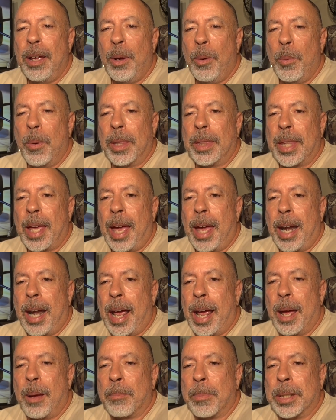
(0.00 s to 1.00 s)
with that
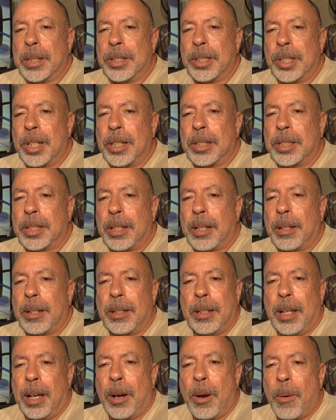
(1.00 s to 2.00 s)
amp. It's just,
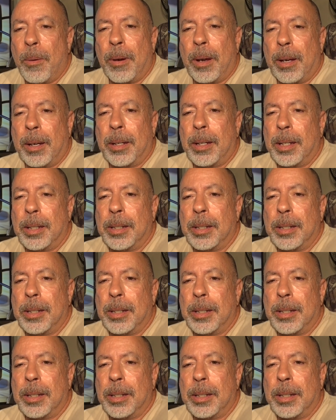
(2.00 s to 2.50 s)
you know,